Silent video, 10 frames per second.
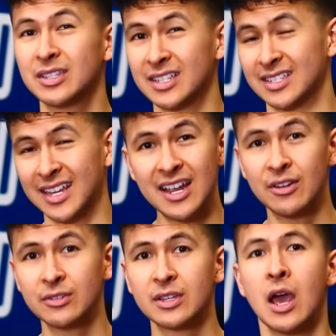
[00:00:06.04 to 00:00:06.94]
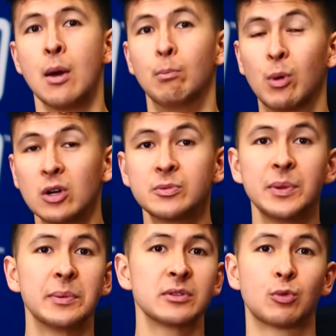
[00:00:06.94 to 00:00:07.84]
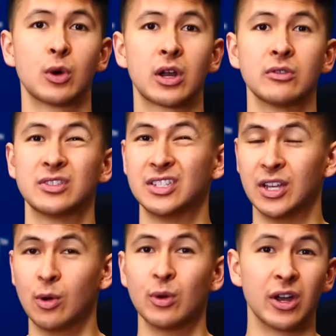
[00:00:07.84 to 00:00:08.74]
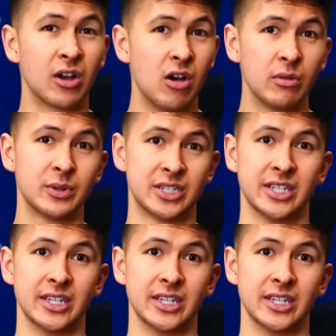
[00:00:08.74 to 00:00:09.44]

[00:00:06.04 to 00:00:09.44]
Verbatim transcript: as this sounds, most people's workouts don't accomplish